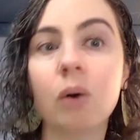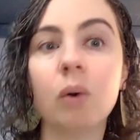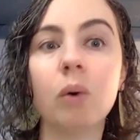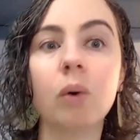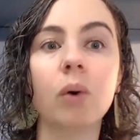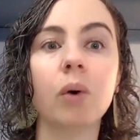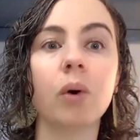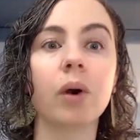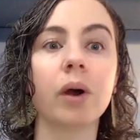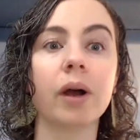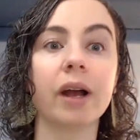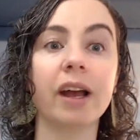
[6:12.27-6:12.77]

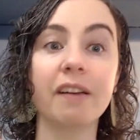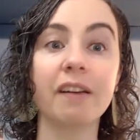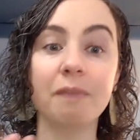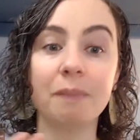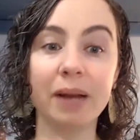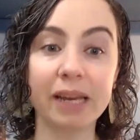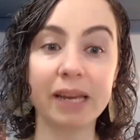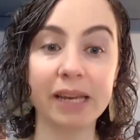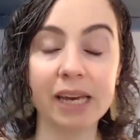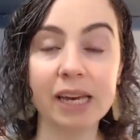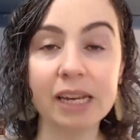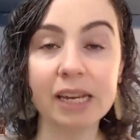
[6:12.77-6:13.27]
or if
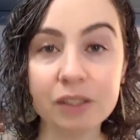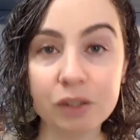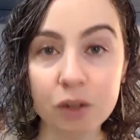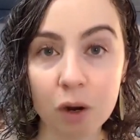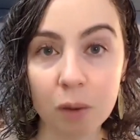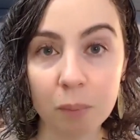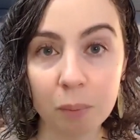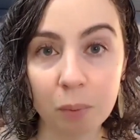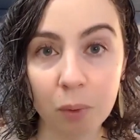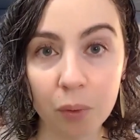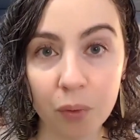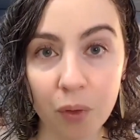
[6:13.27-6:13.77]
my kids
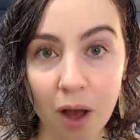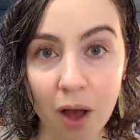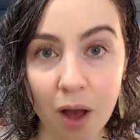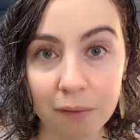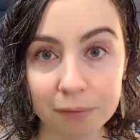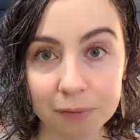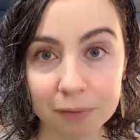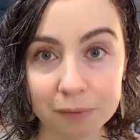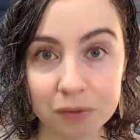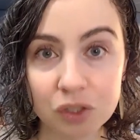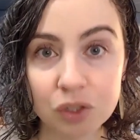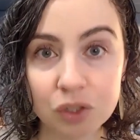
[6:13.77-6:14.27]
are both
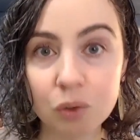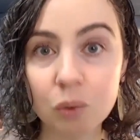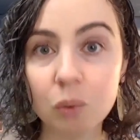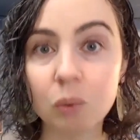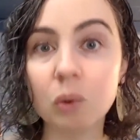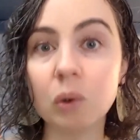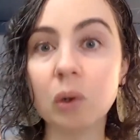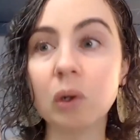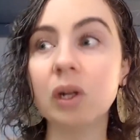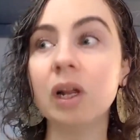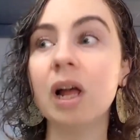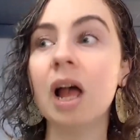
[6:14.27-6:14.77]
off of
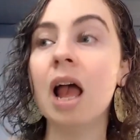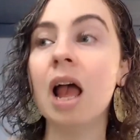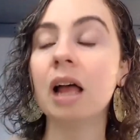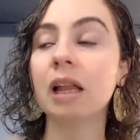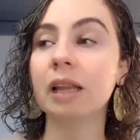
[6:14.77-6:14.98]
school,